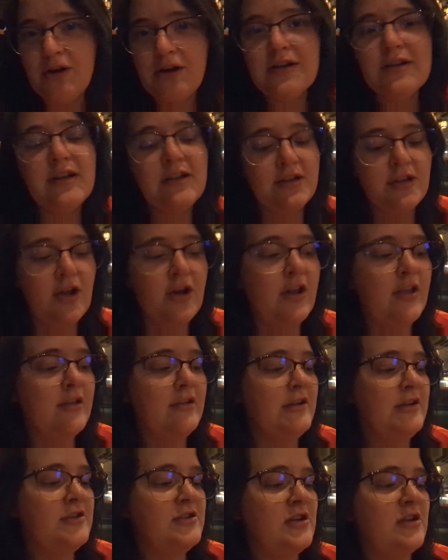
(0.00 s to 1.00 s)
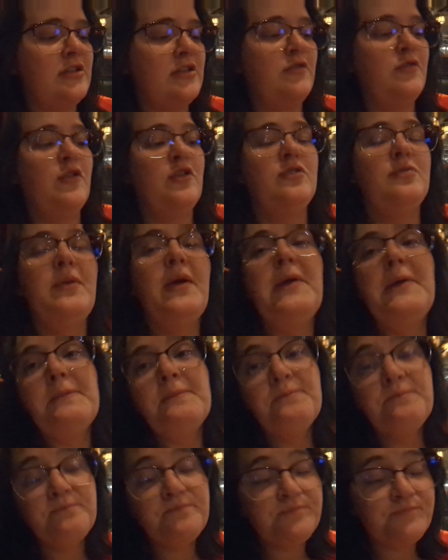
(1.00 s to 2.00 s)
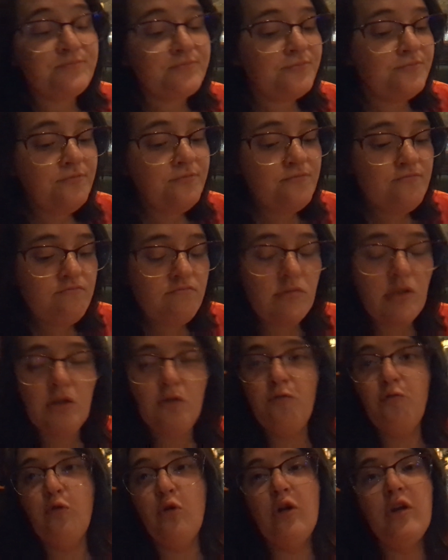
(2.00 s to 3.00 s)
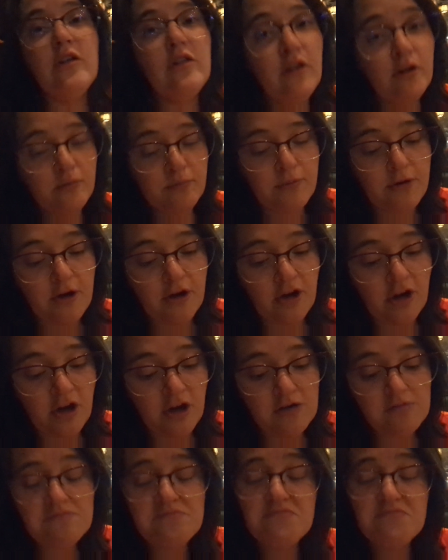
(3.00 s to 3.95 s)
I couldn't. I took the first bite. Four long burger.